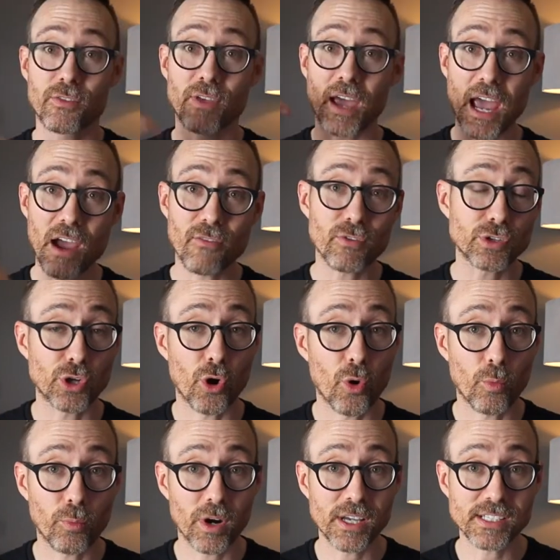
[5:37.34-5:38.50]
the average
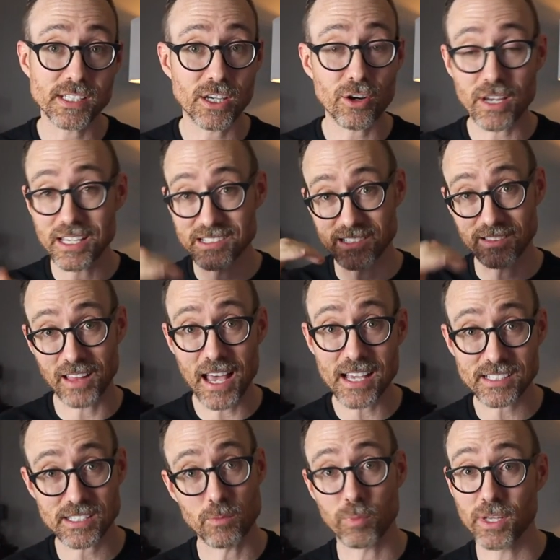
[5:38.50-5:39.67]
home price here is
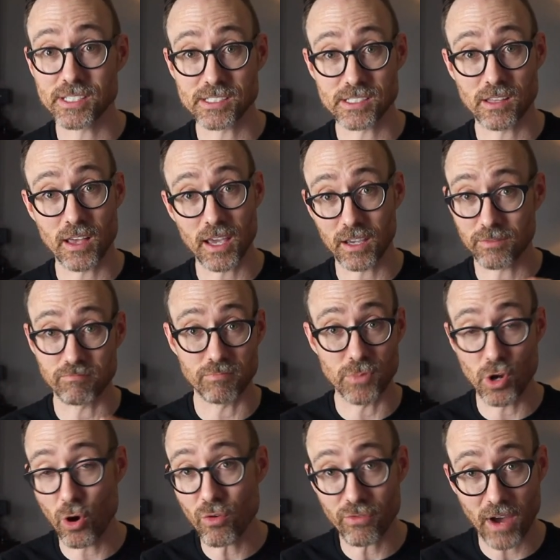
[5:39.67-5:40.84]
less than places like
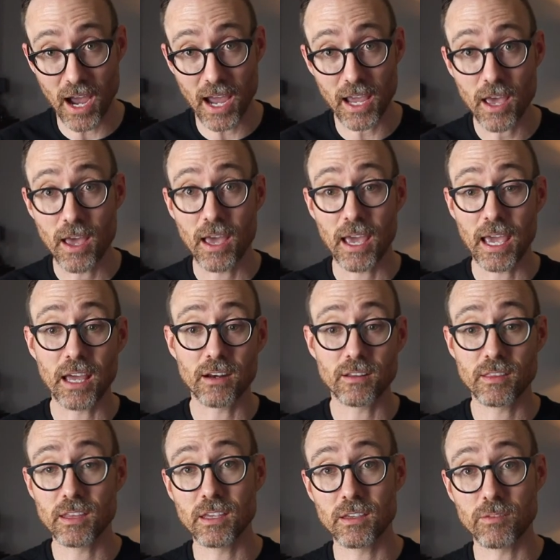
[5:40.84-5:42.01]
Novi, and
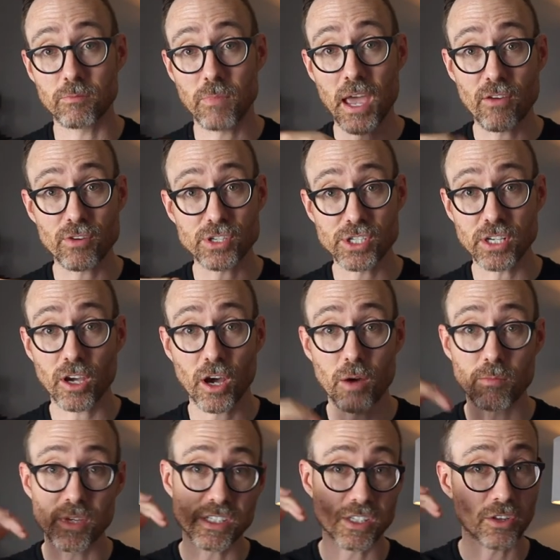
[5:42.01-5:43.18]
the average income
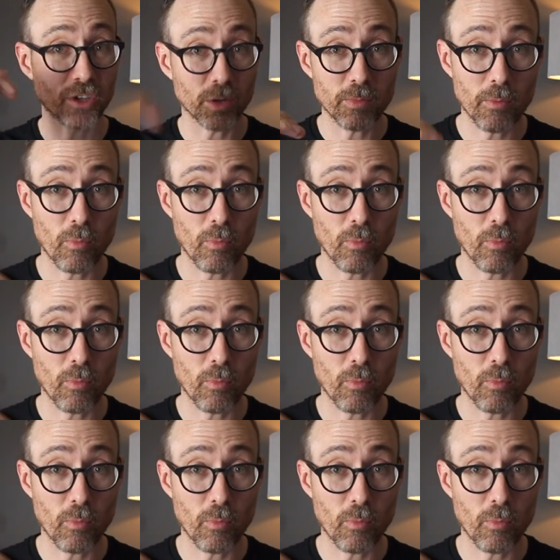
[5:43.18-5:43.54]
is a little bit